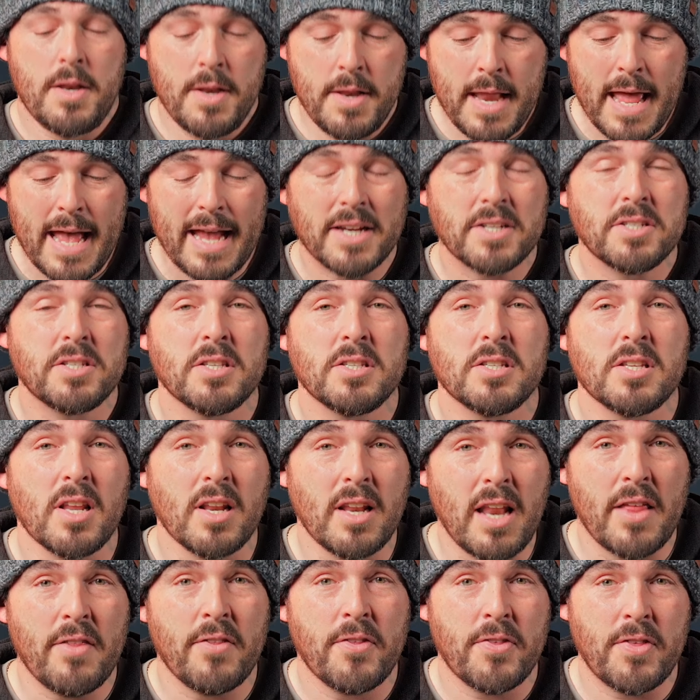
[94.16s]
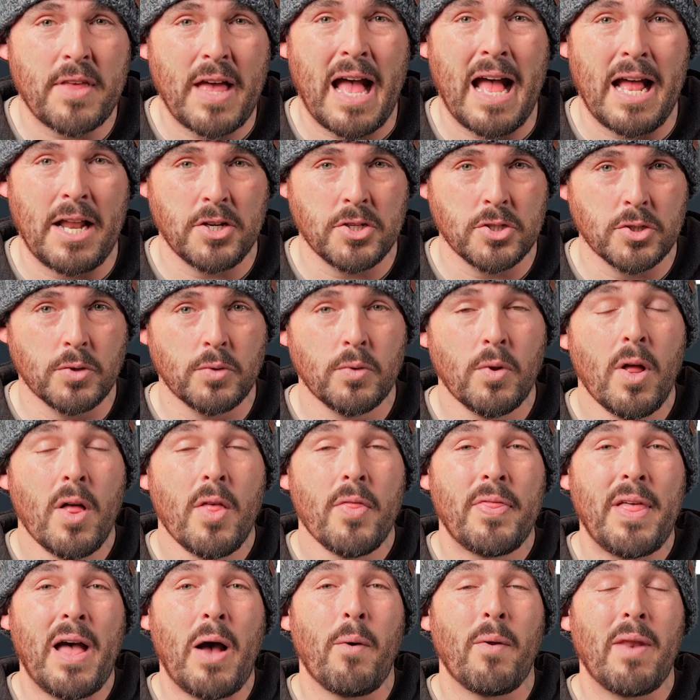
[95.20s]
Next is the length of the handle.
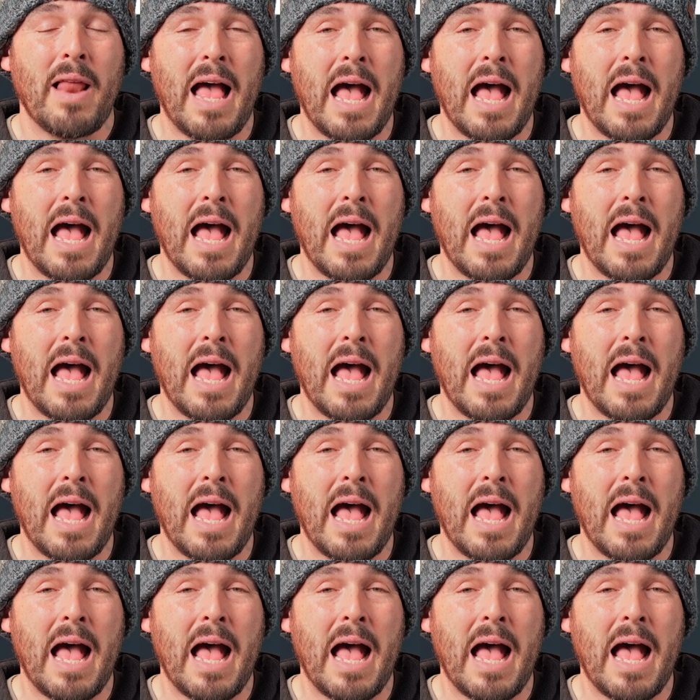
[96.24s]
That will